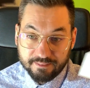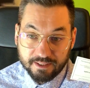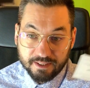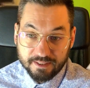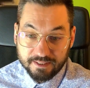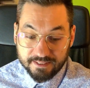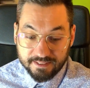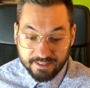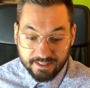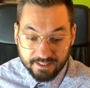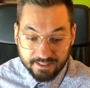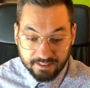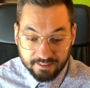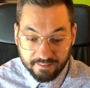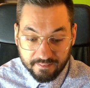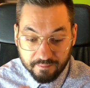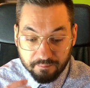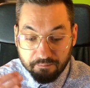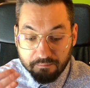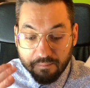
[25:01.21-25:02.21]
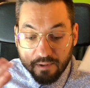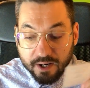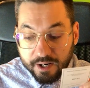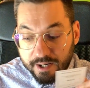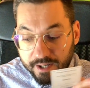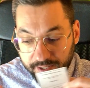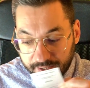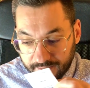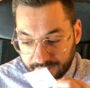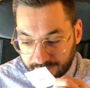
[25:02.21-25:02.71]
because the
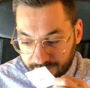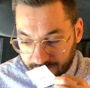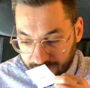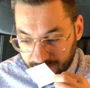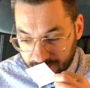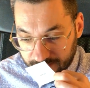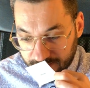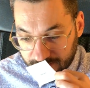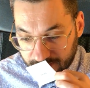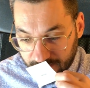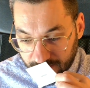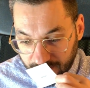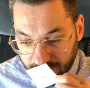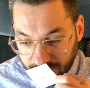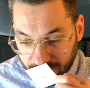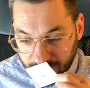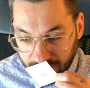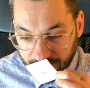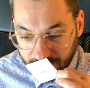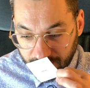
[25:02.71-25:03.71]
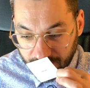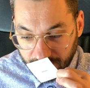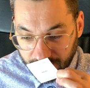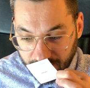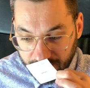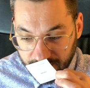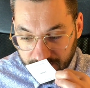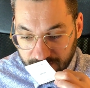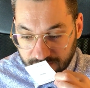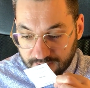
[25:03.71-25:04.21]
myrrh in this
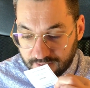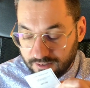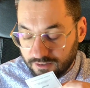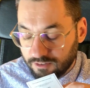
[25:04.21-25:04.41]
is